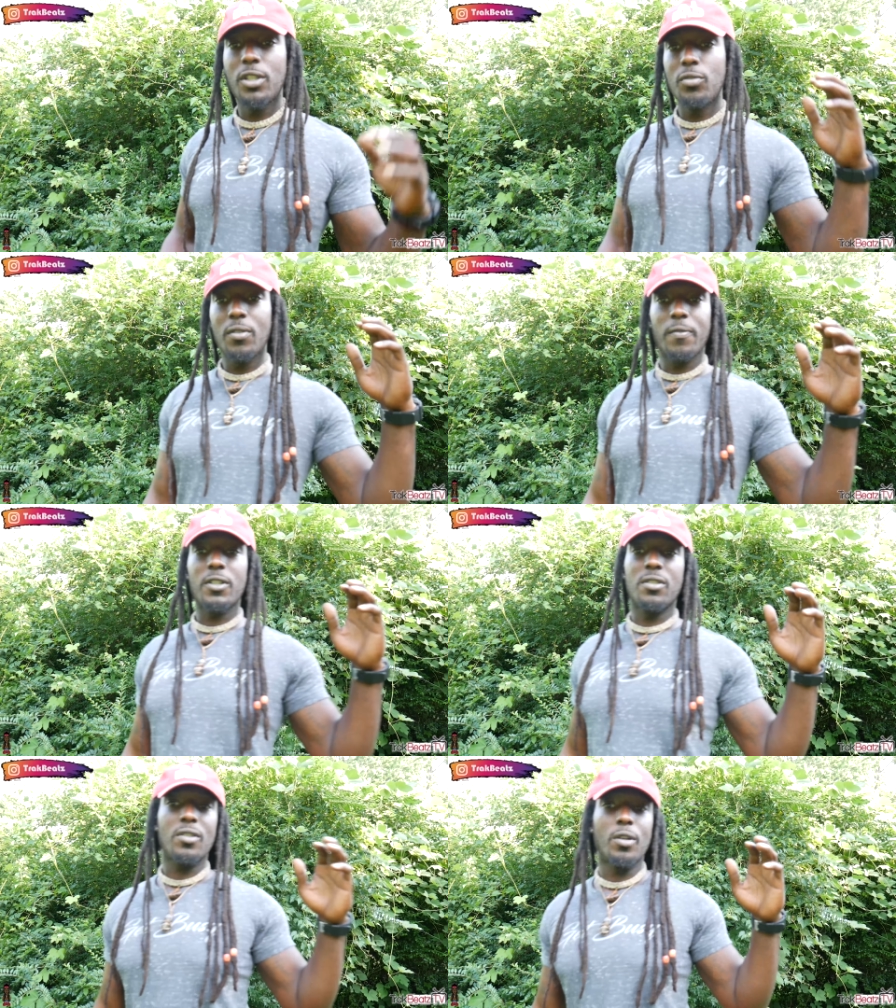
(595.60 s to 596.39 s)

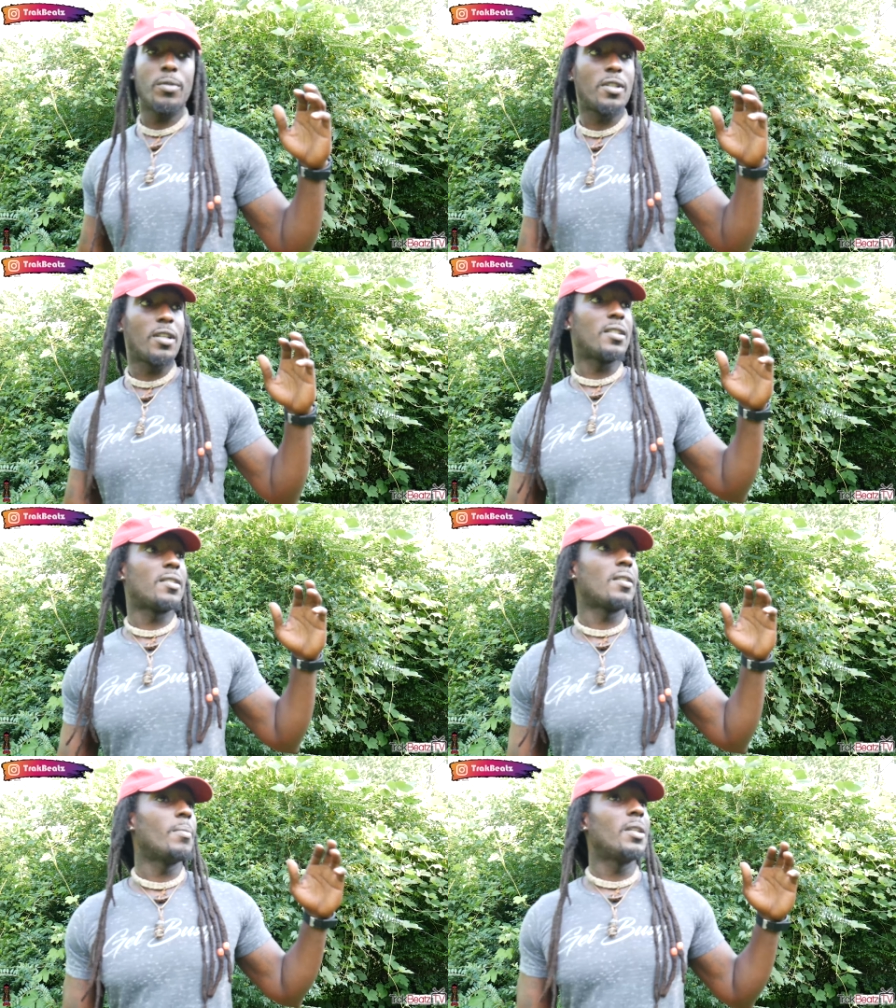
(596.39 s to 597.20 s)
universe is always going to
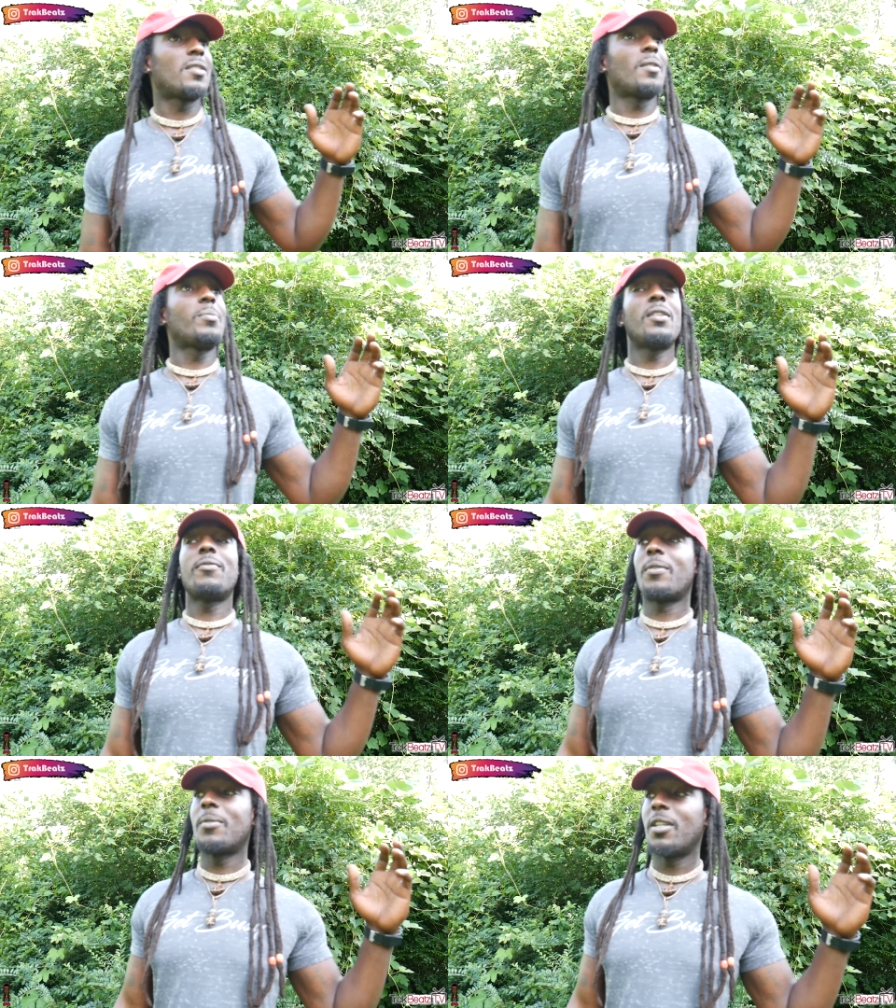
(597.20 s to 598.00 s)
send me something
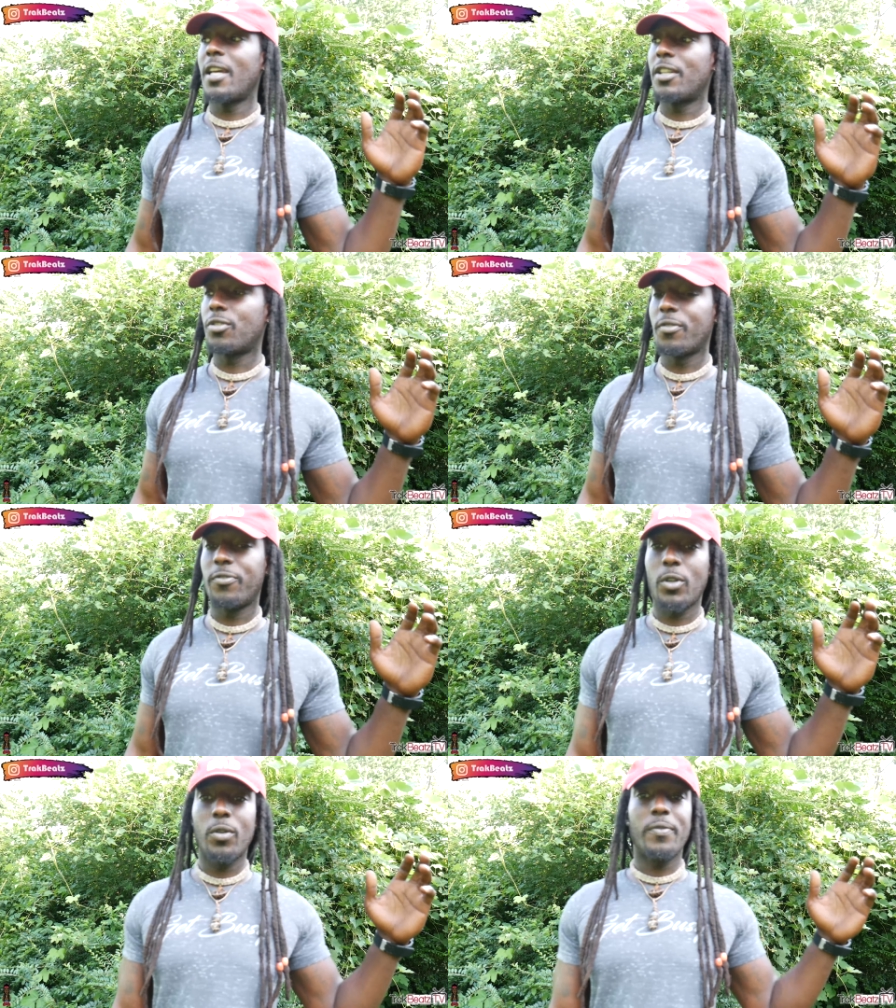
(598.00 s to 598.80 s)
from the natural
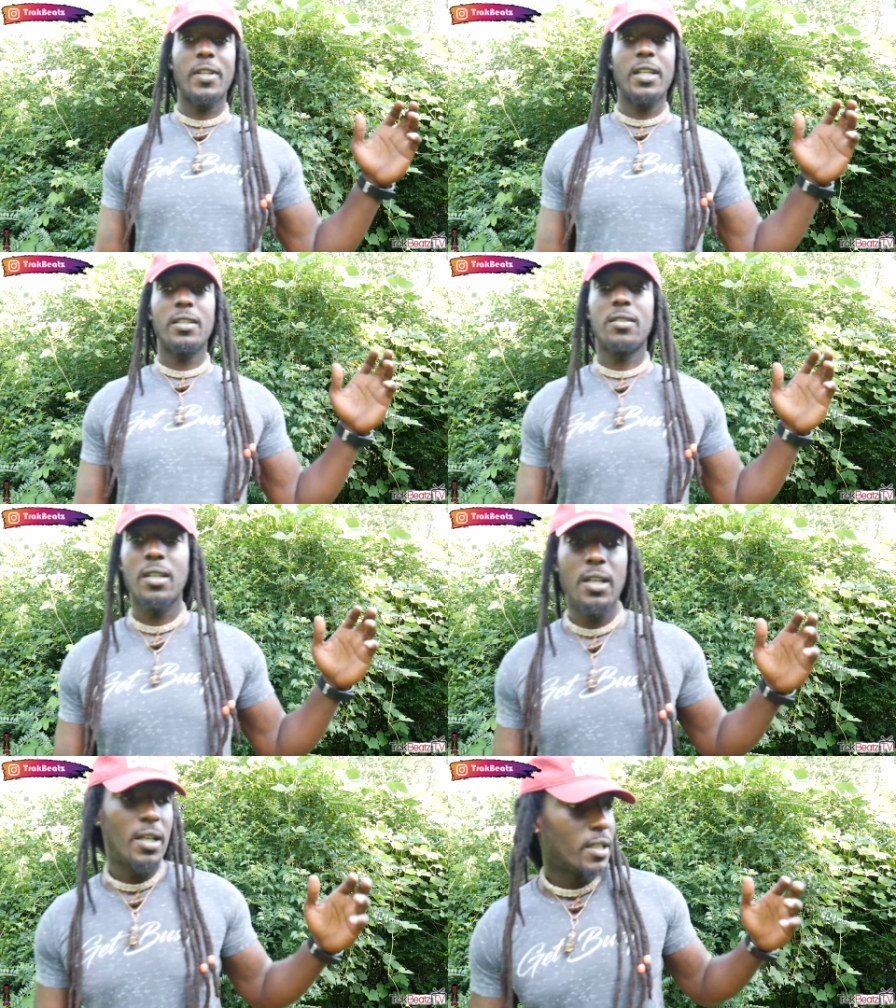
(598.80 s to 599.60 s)
flow of things
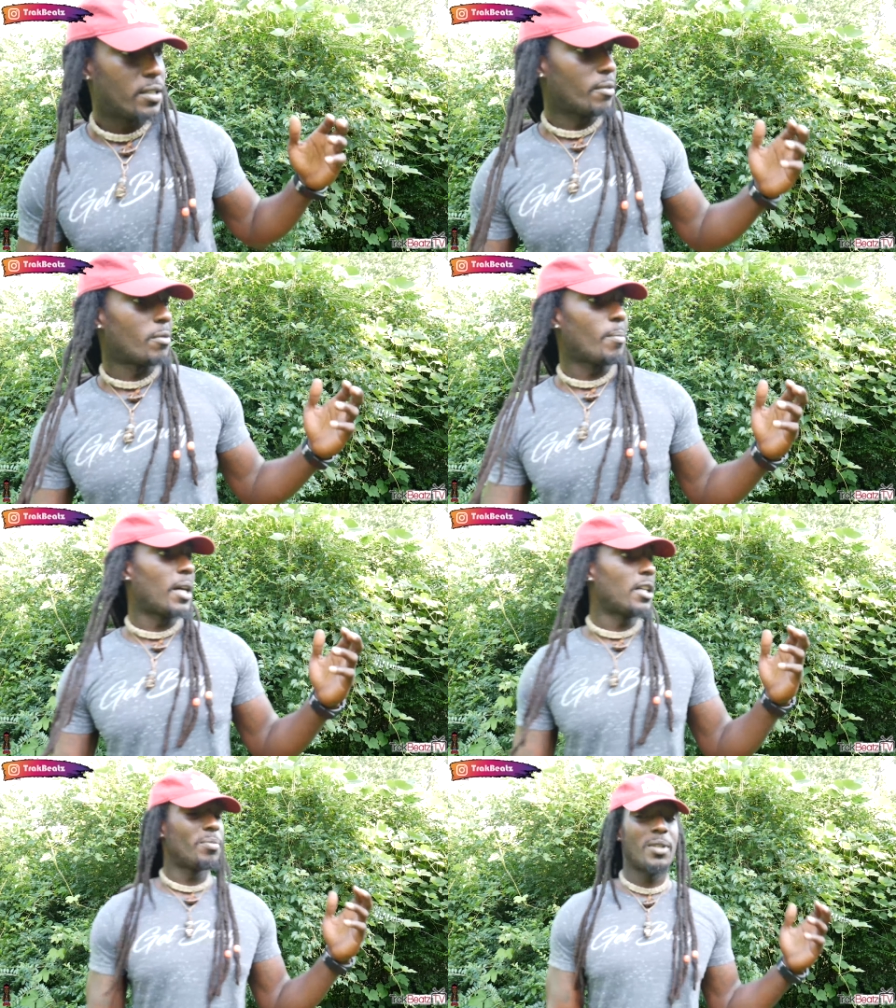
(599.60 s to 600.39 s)
that
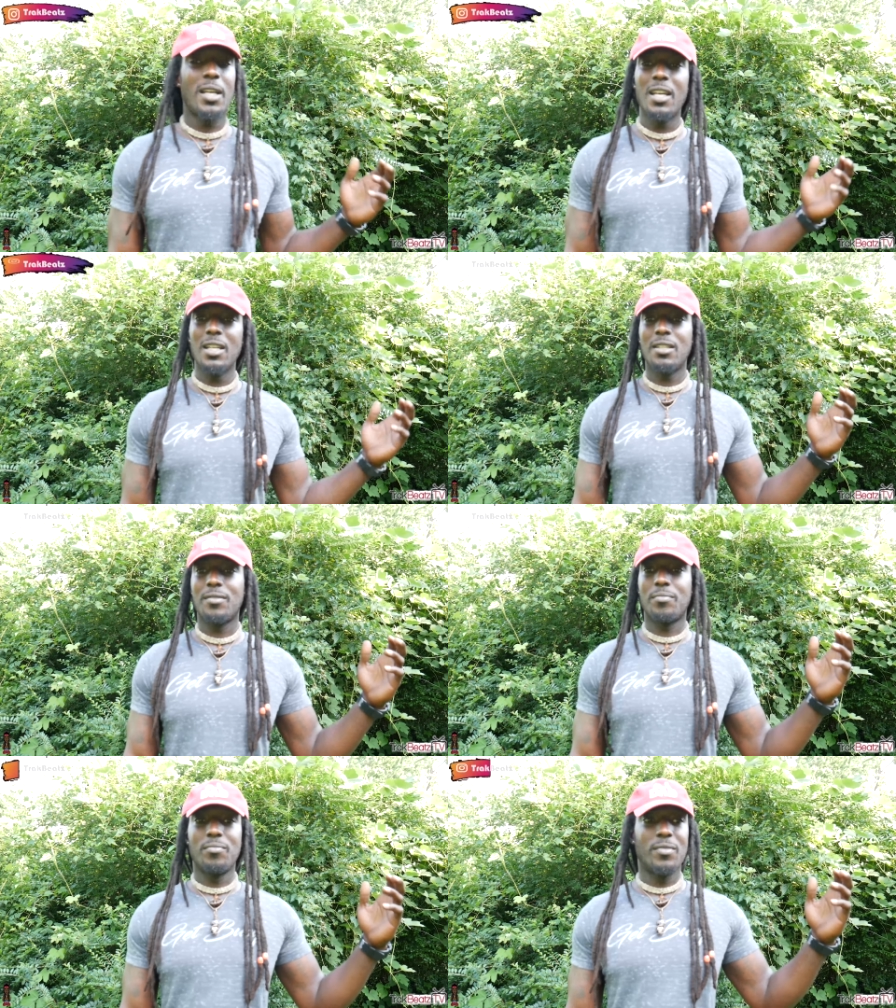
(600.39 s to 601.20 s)
reminds me, hey,
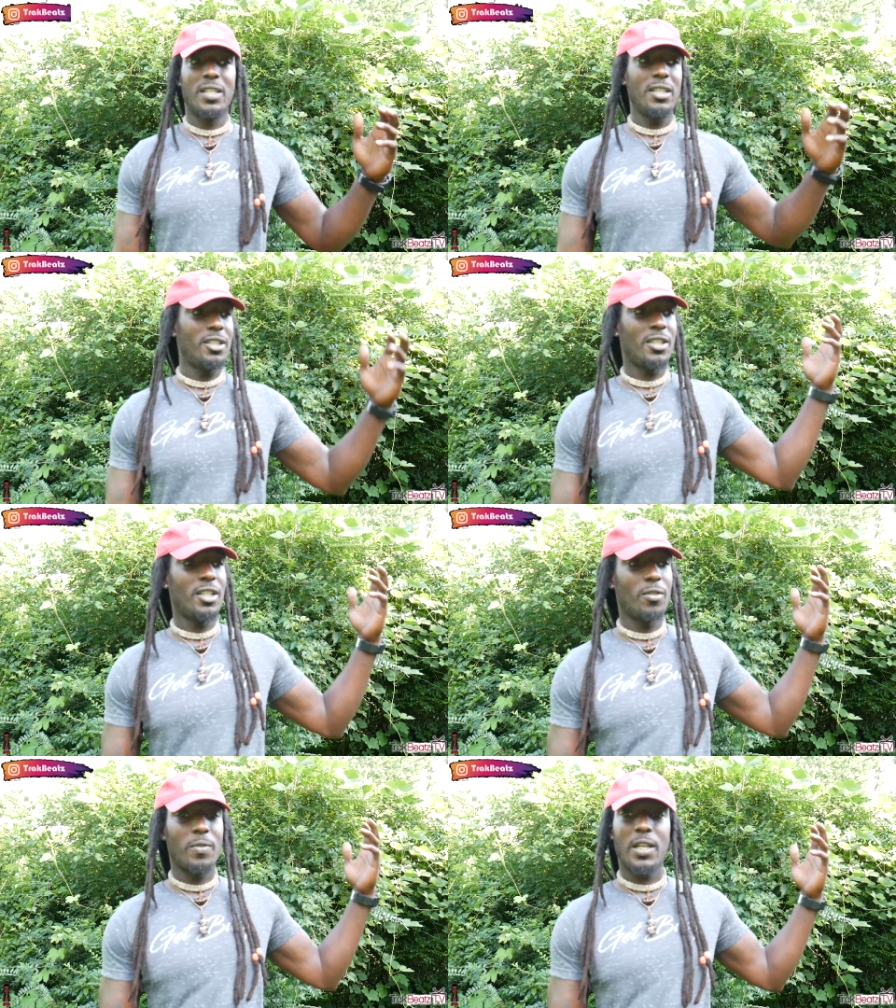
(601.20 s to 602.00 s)
this
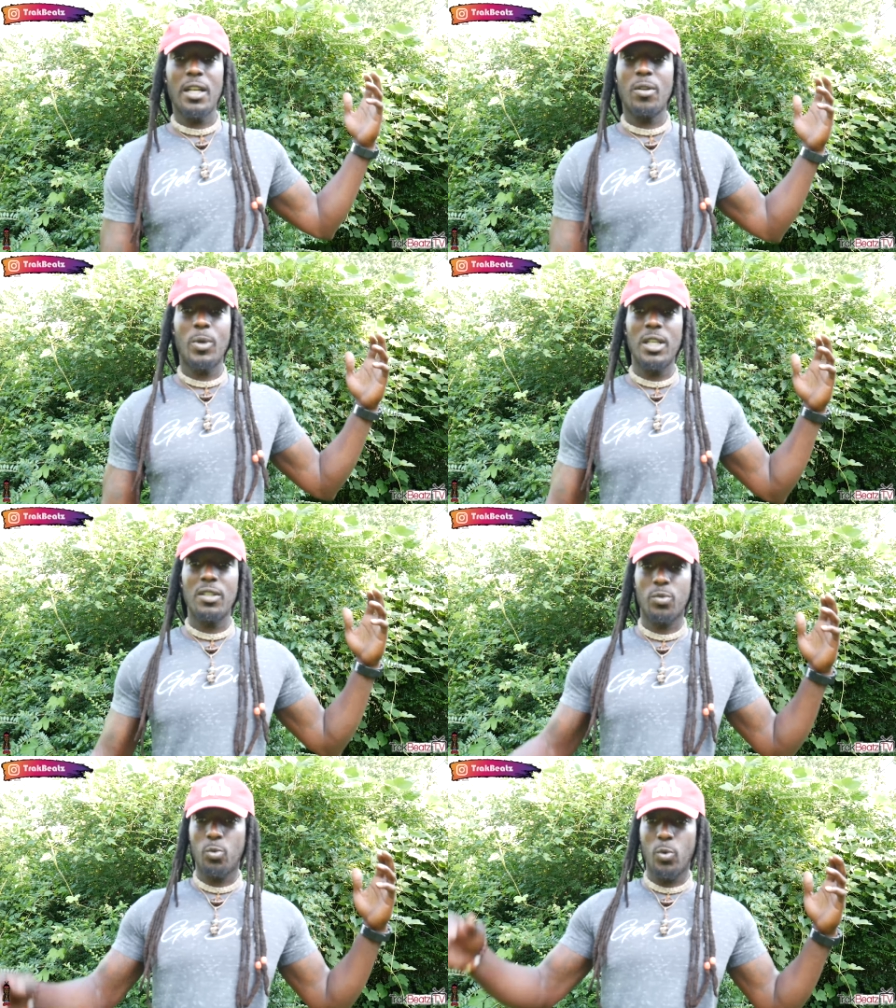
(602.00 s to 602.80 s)
shit over here
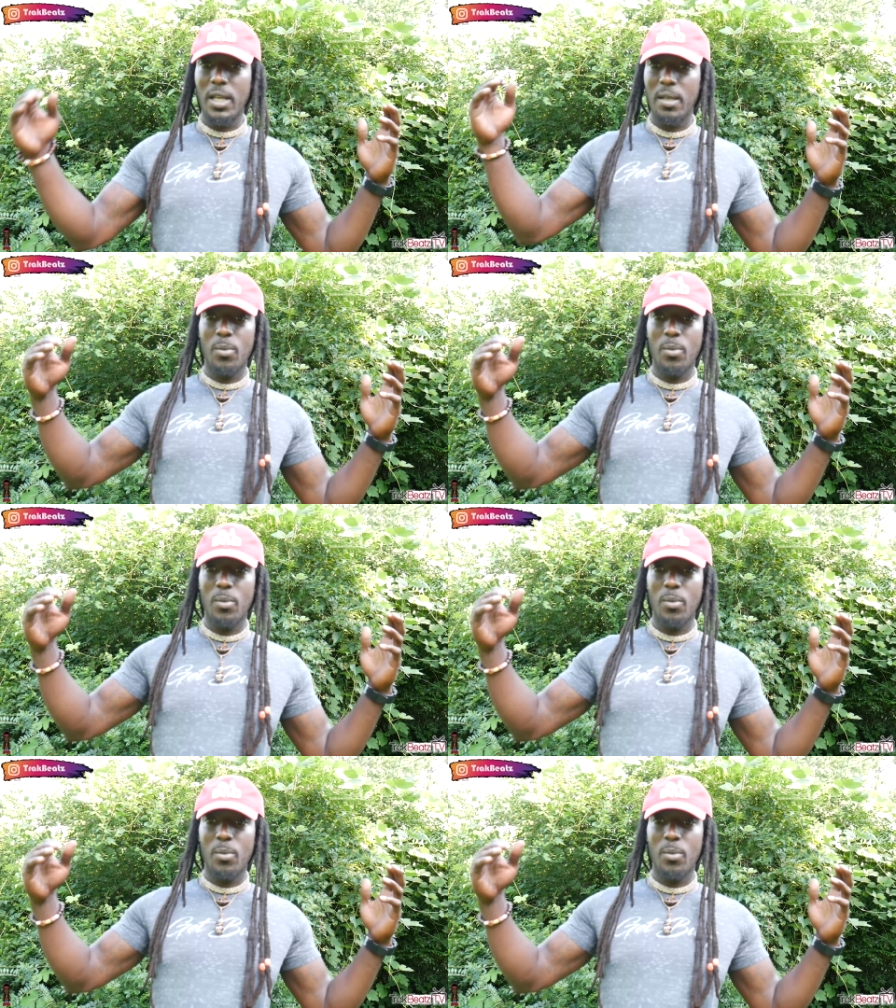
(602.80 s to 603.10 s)
weighs way